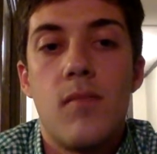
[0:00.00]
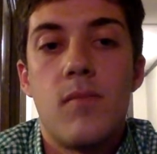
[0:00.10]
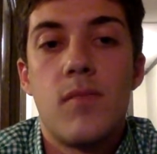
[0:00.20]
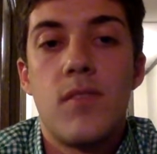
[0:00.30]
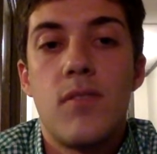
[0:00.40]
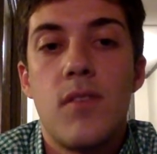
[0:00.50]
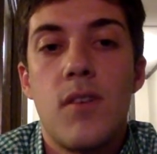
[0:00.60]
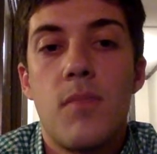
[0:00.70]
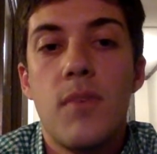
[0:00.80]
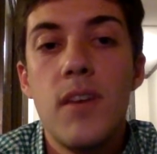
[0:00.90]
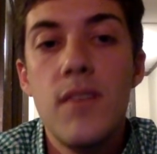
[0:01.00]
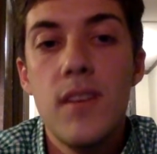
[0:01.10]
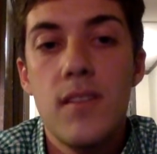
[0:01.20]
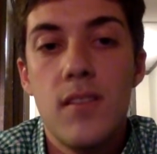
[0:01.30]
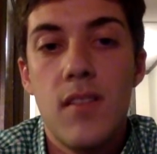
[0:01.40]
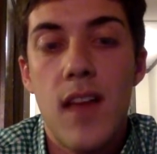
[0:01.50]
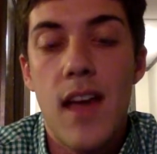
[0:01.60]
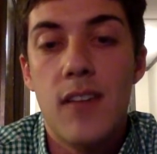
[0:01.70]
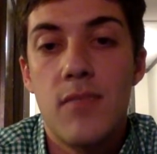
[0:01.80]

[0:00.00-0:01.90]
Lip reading: So during our previous class,